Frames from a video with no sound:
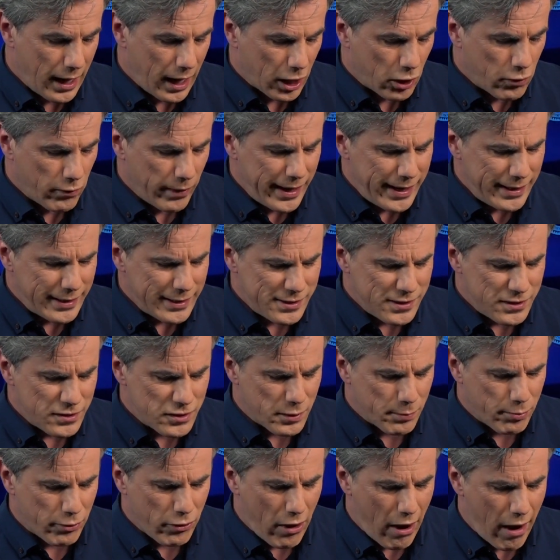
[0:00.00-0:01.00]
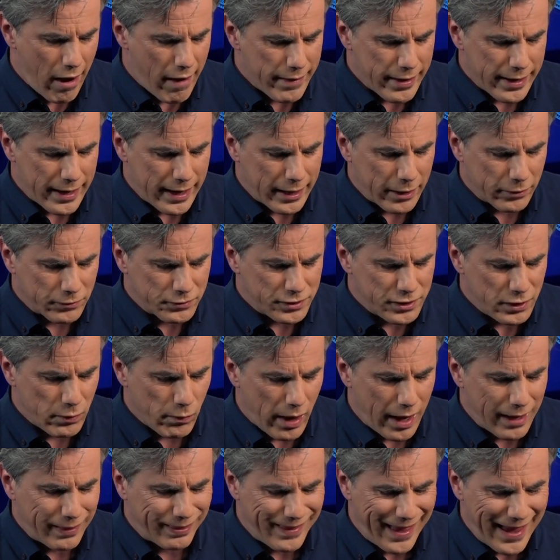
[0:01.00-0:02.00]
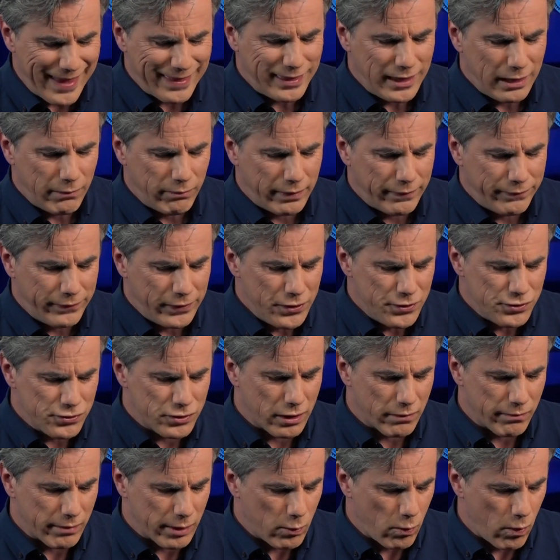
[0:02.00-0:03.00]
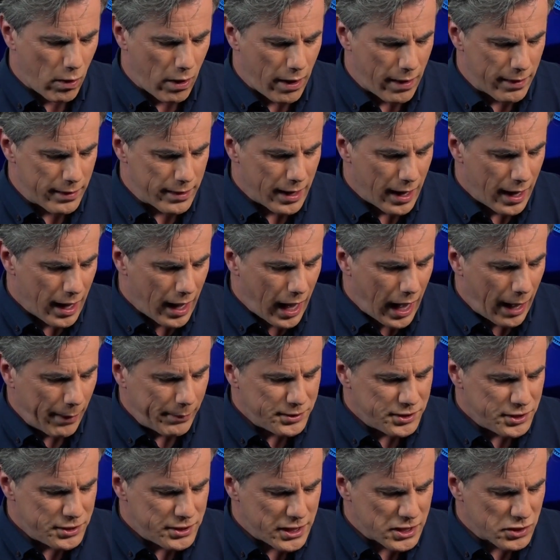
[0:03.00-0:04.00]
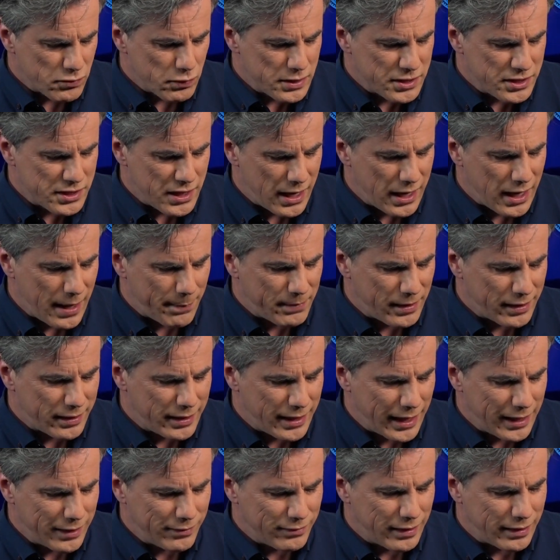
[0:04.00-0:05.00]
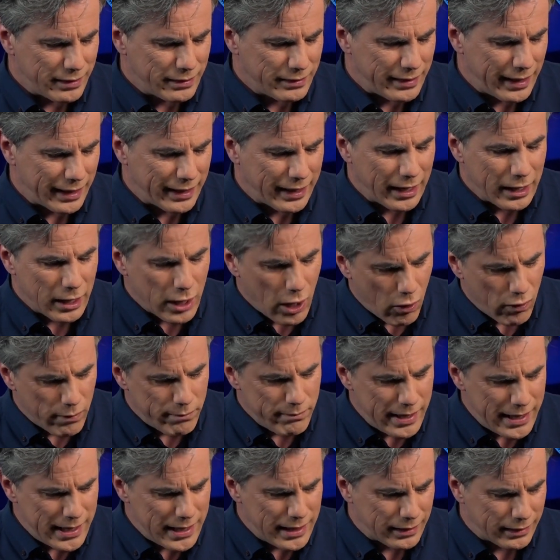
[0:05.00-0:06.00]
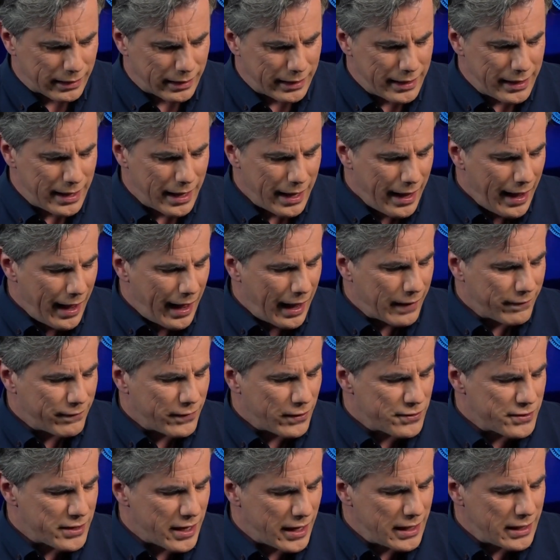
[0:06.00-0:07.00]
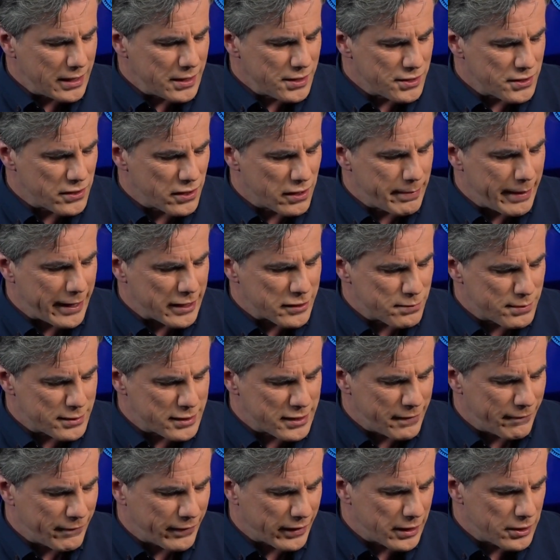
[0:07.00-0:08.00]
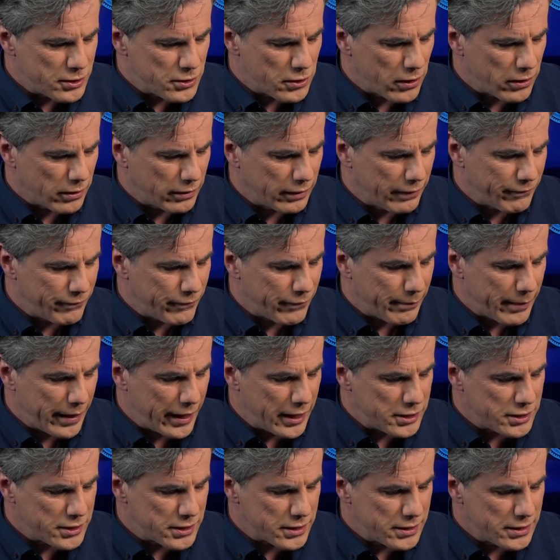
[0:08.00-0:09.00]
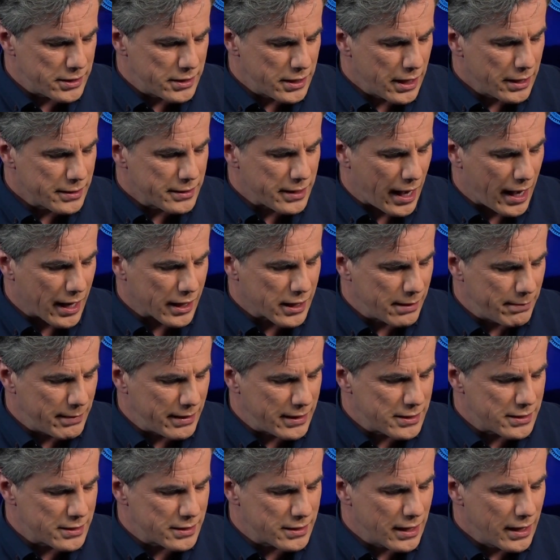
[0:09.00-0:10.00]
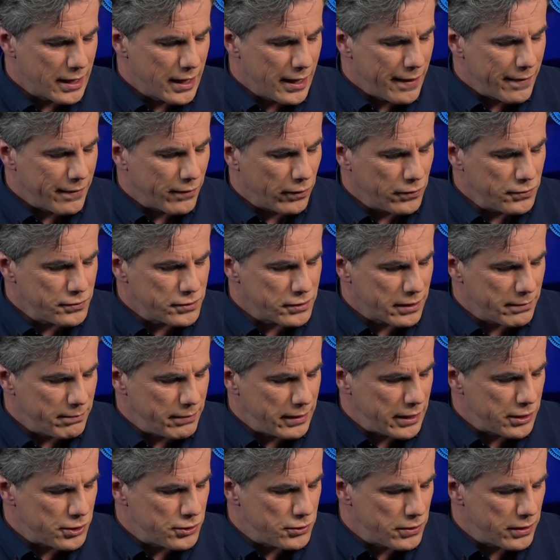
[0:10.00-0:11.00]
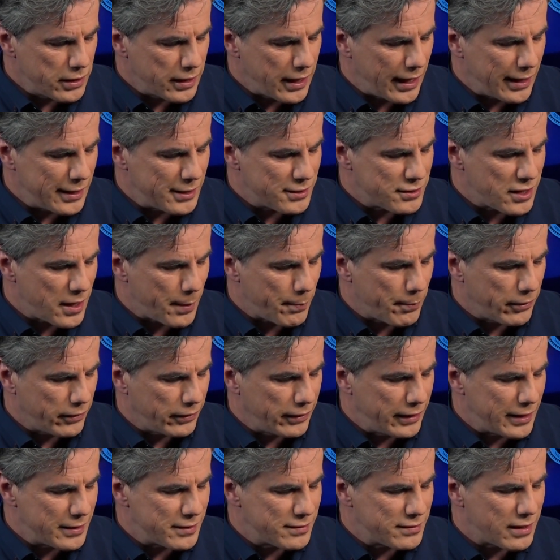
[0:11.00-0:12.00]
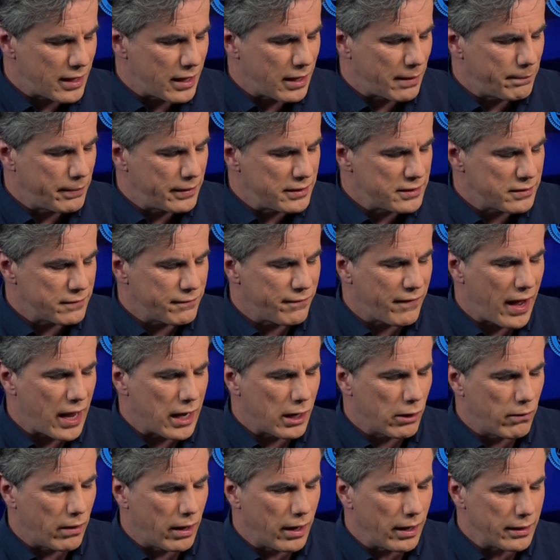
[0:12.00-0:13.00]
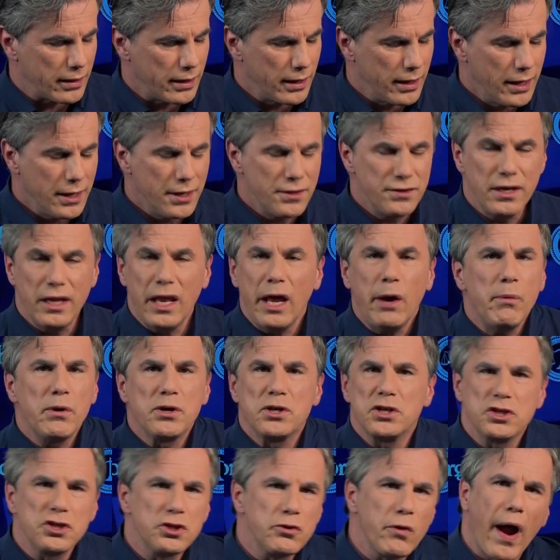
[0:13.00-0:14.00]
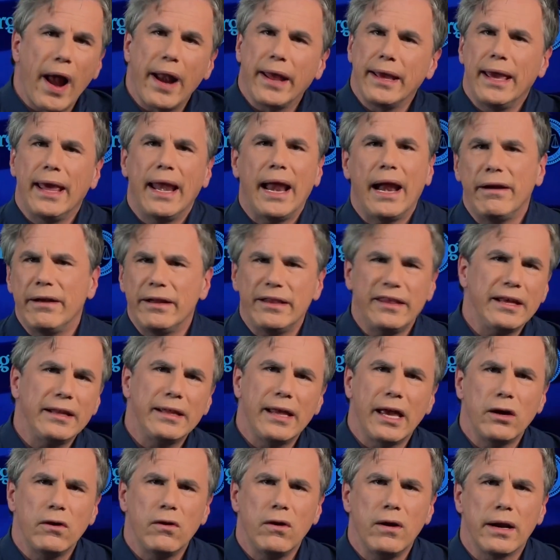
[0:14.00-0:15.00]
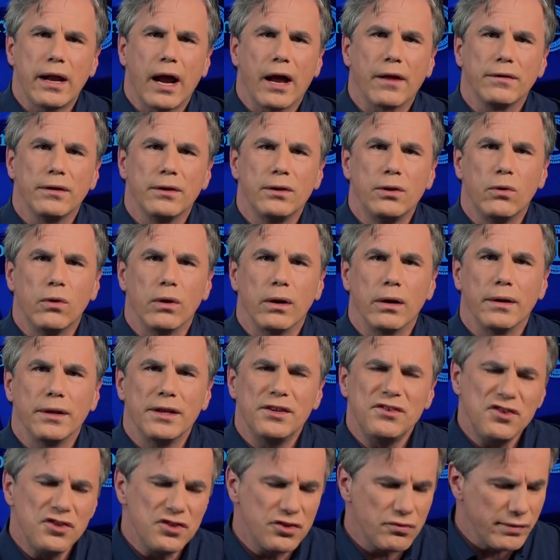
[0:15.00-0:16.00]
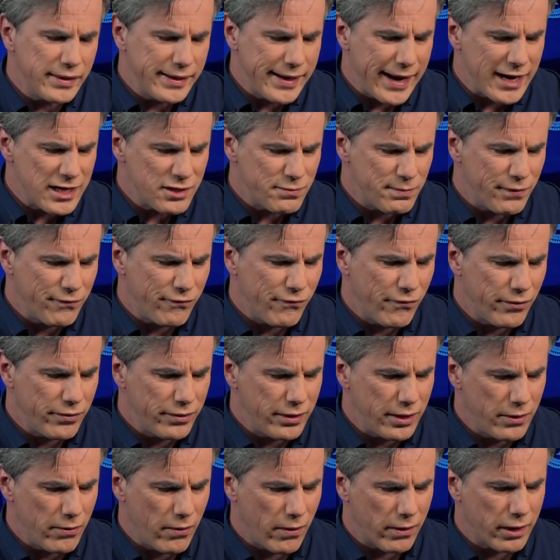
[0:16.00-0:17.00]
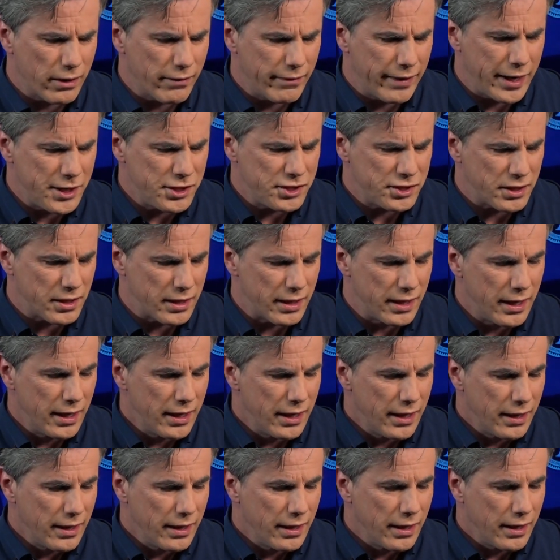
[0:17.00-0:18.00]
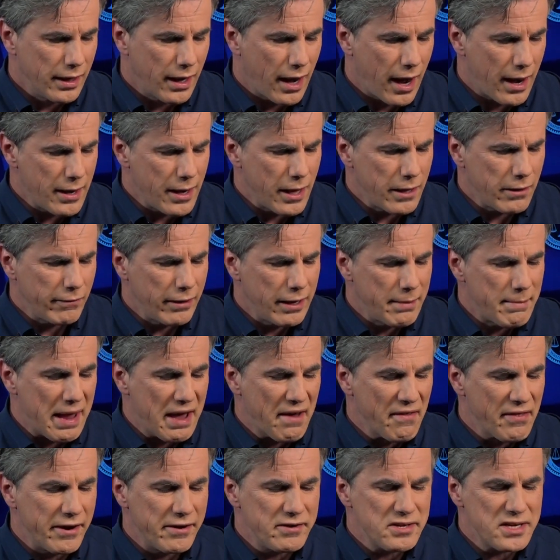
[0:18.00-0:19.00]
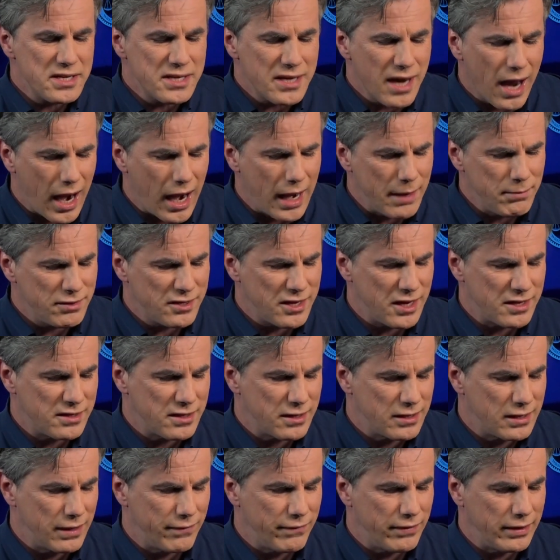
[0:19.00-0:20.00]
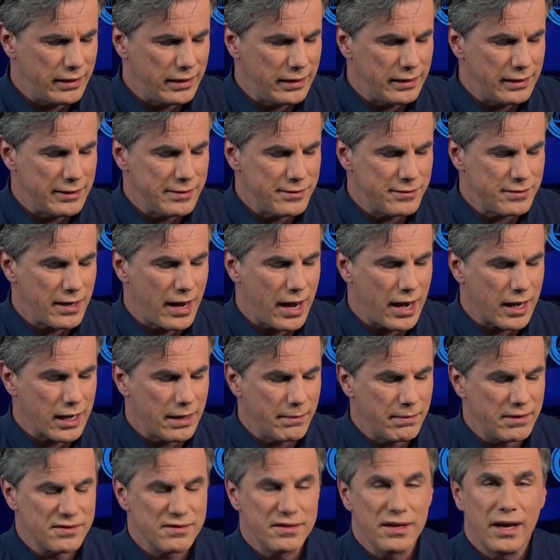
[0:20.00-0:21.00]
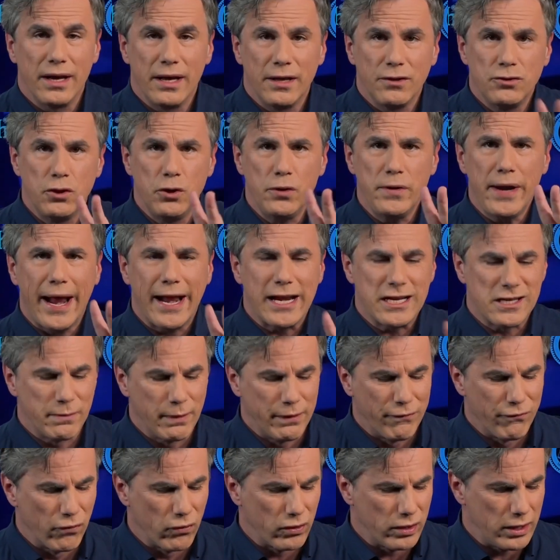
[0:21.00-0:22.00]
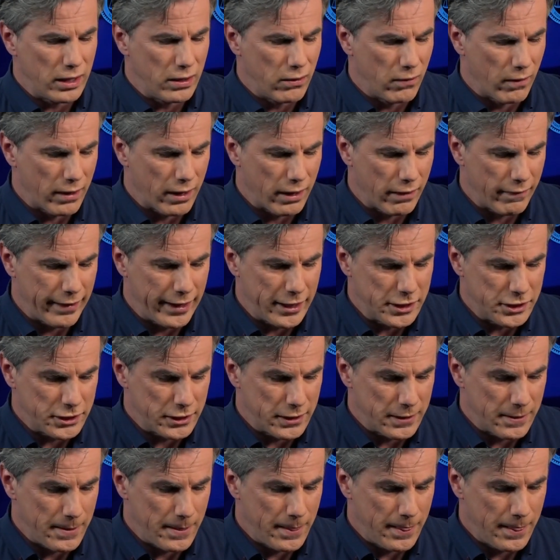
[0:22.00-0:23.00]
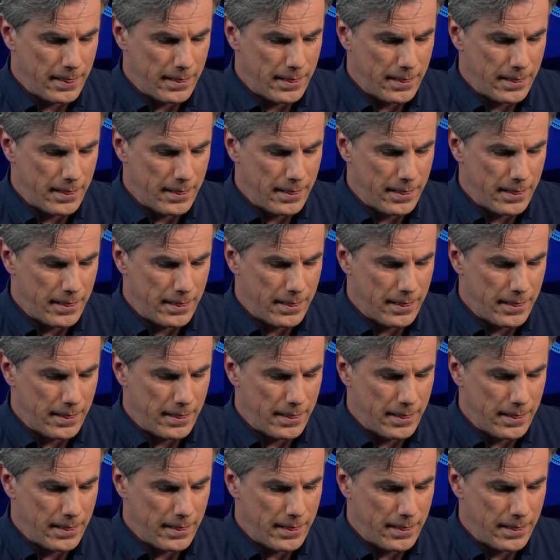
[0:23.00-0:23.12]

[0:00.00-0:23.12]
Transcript: Agree this is a priority. I don't see why lengthy reviews are required. I would suggest we send up the things that can go immediately, and if there's any concern about specific internal information, documents, those can be adjudicated separately and sent up as a follow on. So they were just trying to get anything they could out the door. This is three days before the inauguration. Another email. There's a time sensitivity to these documents, two days before the inauguration.